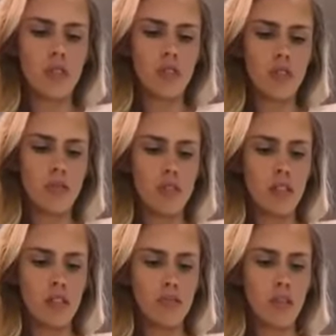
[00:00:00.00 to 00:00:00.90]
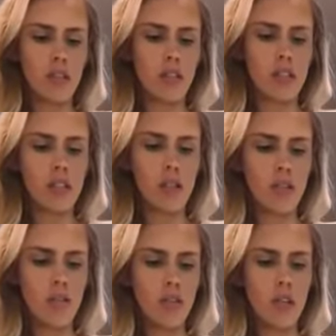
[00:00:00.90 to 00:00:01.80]
So I'm just going to sprinkle this
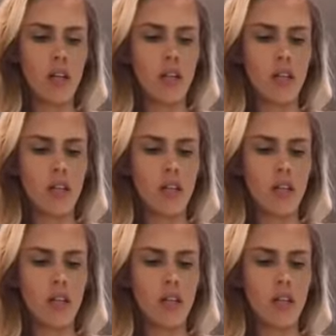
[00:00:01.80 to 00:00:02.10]
over.